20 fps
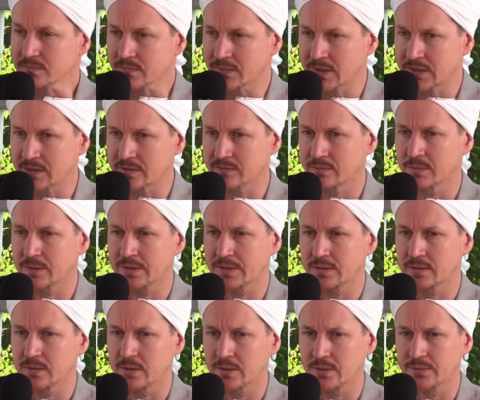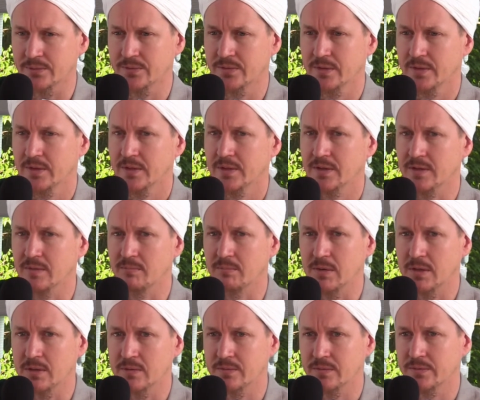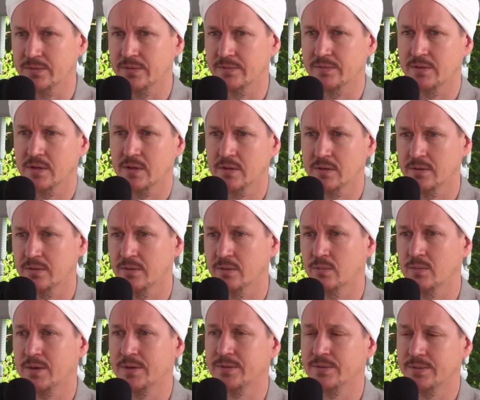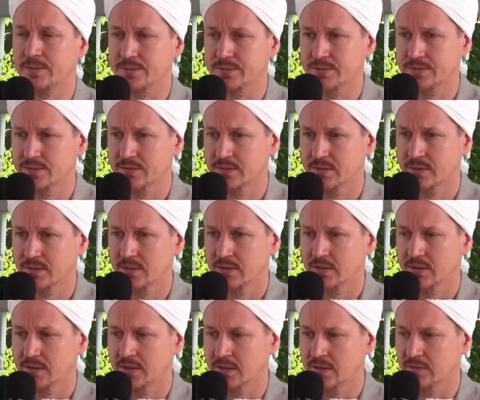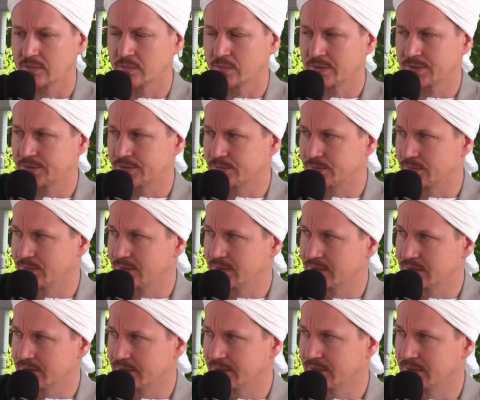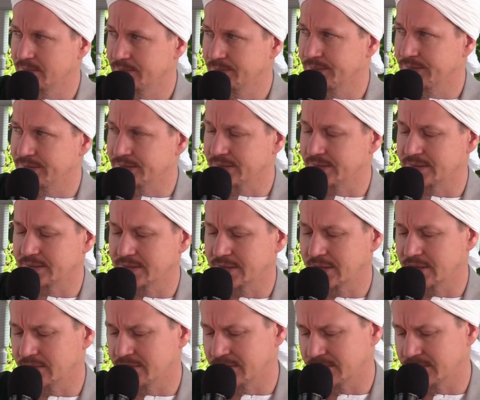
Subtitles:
and of what he calls the marvels of the heart, the wonders of what is really taking place inside of